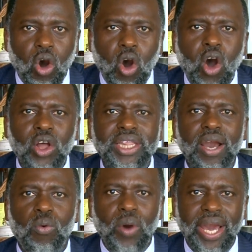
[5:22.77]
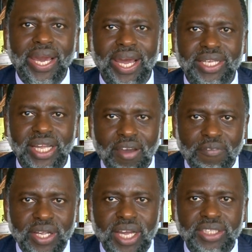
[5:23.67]
on their work at
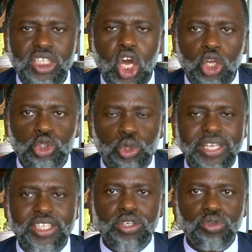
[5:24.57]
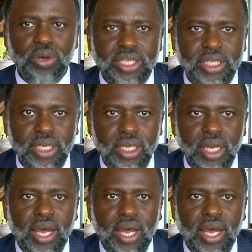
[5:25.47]
Evidence 2020,